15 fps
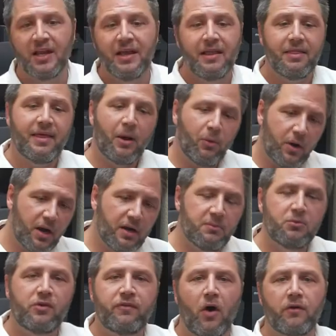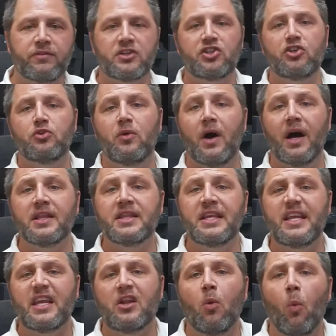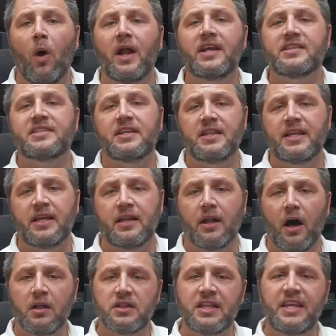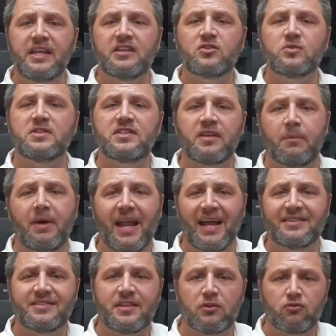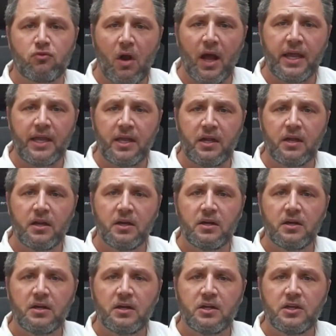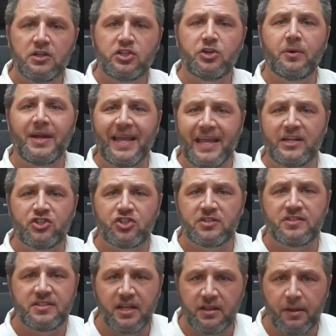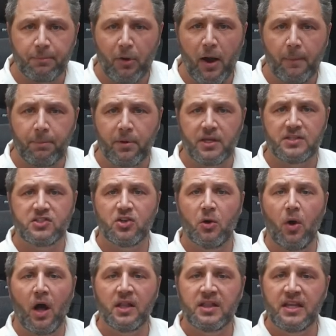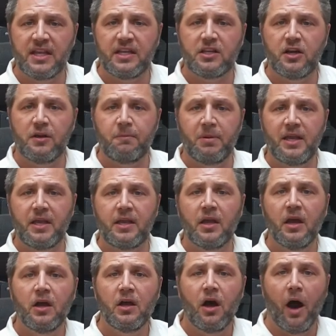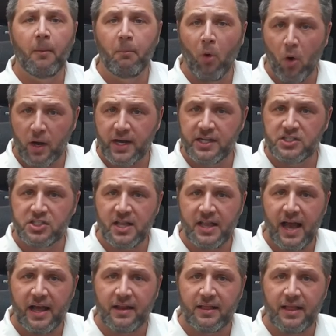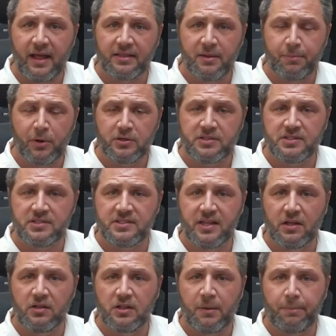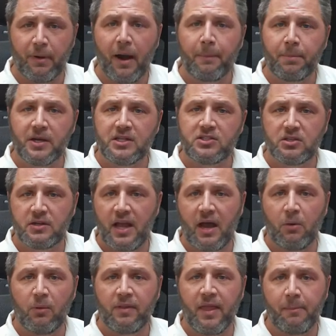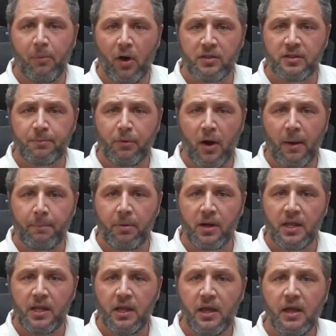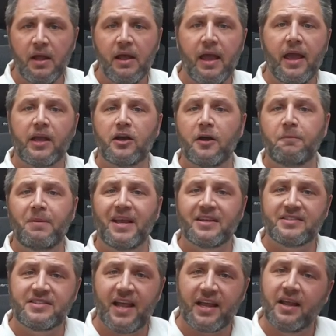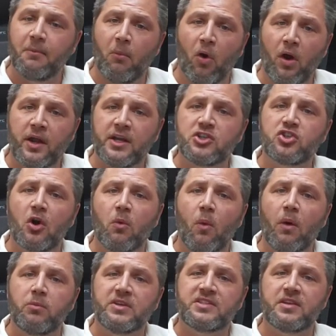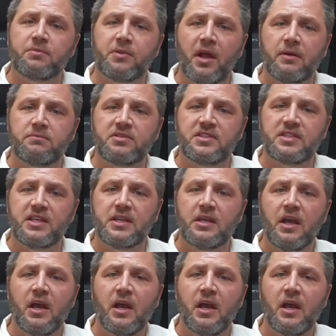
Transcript: Then we're going to move over to a lien. What is a lien? A lien is when someone has the right to an interest in the property. So a lien could be a mortgage that, that the person selling the property took out when they bought the property. It could be a second mortgage or what we sometimes see